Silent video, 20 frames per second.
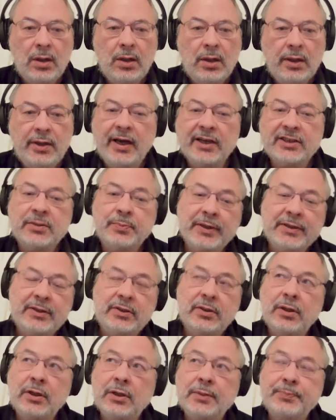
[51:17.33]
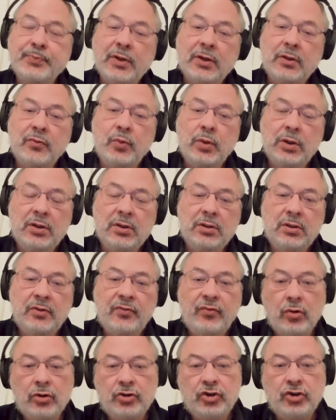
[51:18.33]
Yes, but
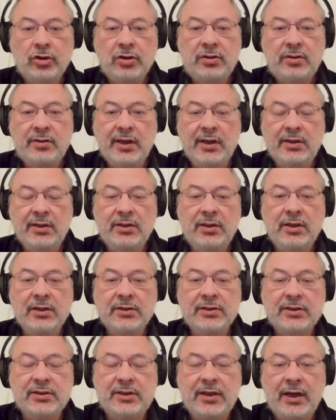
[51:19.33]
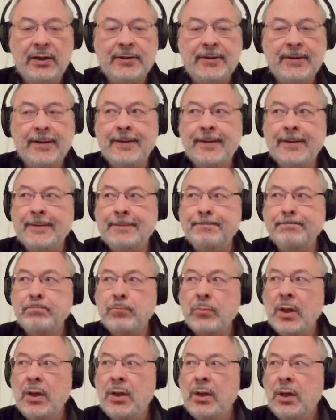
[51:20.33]
the fortunate thing is that
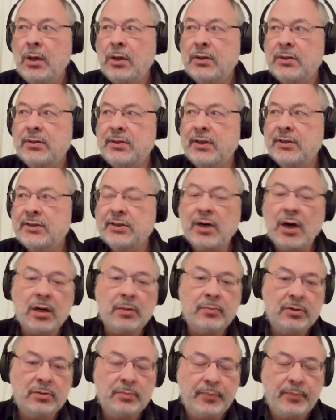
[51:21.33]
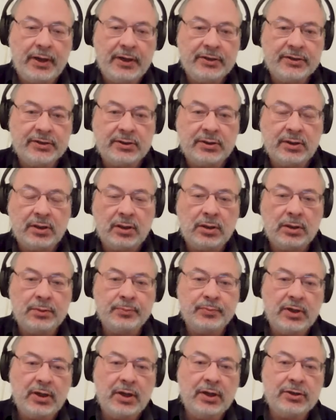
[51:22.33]
this carbon-based
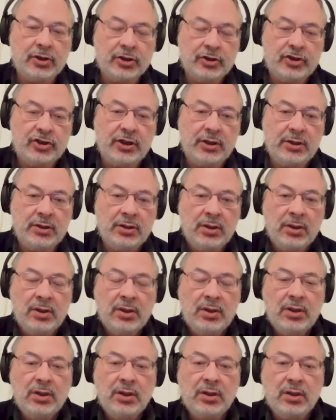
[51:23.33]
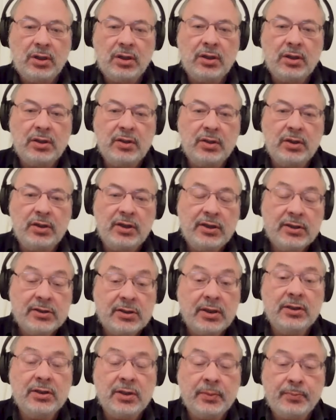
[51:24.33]
energy
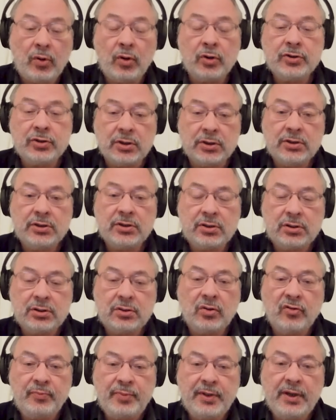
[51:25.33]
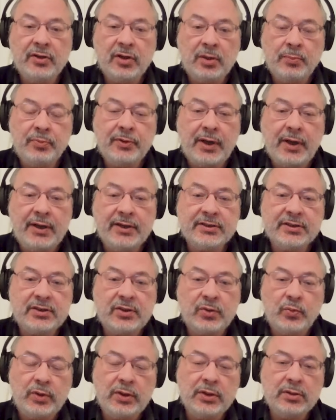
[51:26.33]
is in the process of being
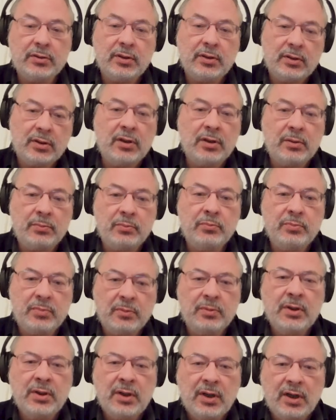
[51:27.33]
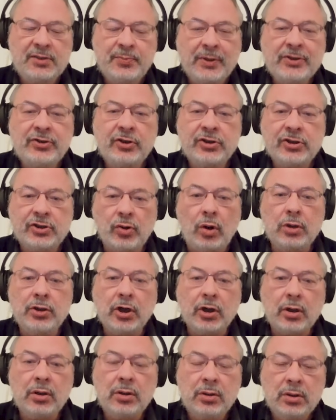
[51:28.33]
replaced with especially
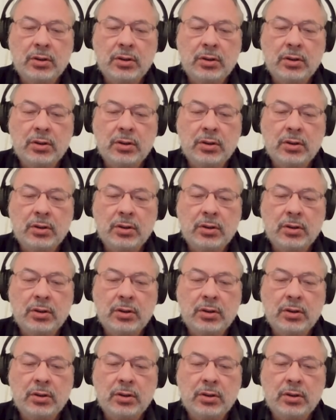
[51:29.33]
solar.